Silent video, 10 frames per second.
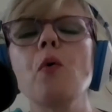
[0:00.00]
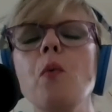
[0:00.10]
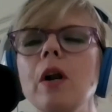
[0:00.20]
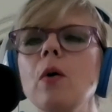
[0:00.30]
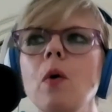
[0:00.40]
So
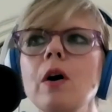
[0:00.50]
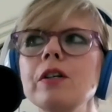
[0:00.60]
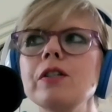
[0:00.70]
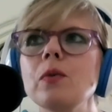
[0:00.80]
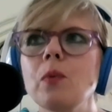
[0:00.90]
what it
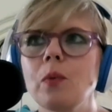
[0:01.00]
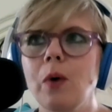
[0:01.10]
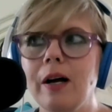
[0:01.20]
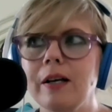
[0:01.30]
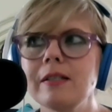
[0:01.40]
was
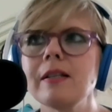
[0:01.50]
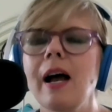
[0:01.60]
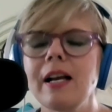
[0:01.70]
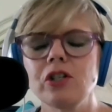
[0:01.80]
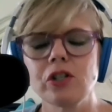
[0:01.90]

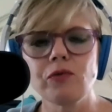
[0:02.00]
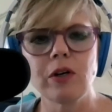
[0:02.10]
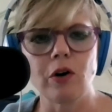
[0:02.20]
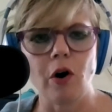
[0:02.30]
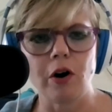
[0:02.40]
I had just
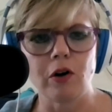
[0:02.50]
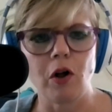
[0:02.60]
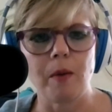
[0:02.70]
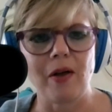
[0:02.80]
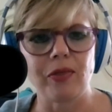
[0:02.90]
written an
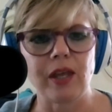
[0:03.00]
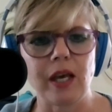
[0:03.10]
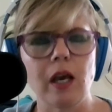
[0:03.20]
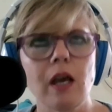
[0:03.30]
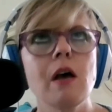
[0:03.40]
article about
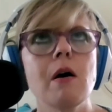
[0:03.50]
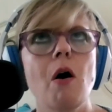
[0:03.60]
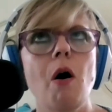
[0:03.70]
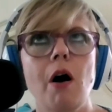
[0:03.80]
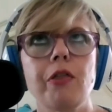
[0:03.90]
the
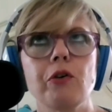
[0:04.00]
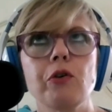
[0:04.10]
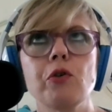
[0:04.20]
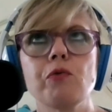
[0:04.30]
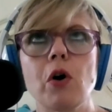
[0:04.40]
author
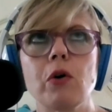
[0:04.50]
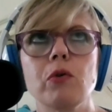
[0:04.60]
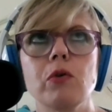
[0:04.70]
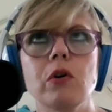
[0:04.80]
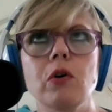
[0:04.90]
who
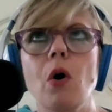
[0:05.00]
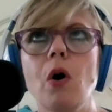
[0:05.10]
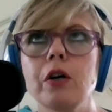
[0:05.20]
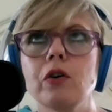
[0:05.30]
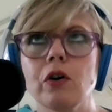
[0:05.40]
wrote
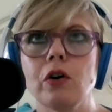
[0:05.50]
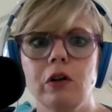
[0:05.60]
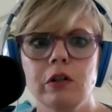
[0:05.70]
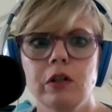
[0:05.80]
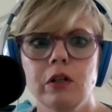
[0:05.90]
Gone Girl,